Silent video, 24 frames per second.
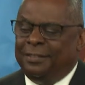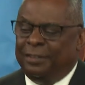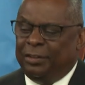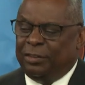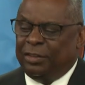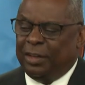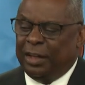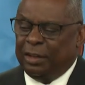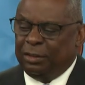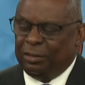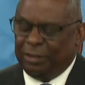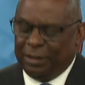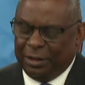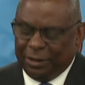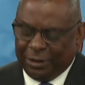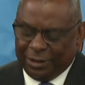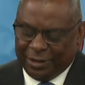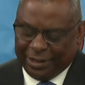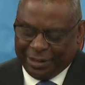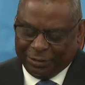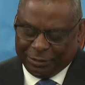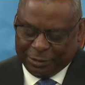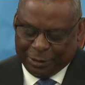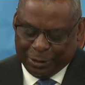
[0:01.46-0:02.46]
Thanks, Lita.
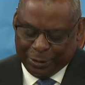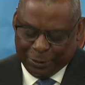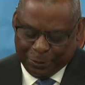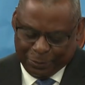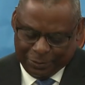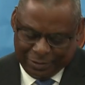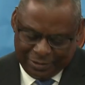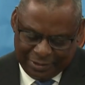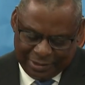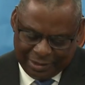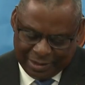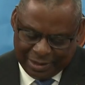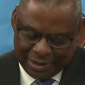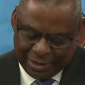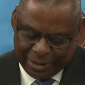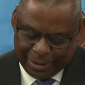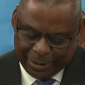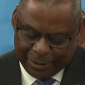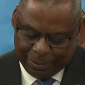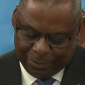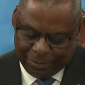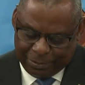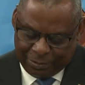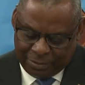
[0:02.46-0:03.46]
Good
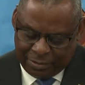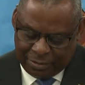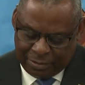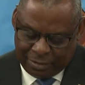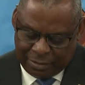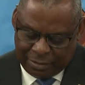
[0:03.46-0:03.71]
afternoon.